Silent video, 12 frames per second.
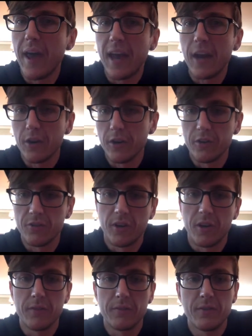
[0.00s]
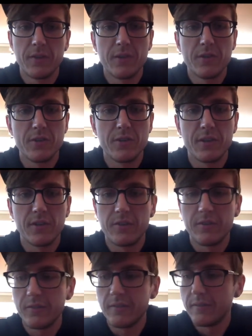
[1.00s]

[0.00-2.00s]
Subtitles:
anchor yourself to this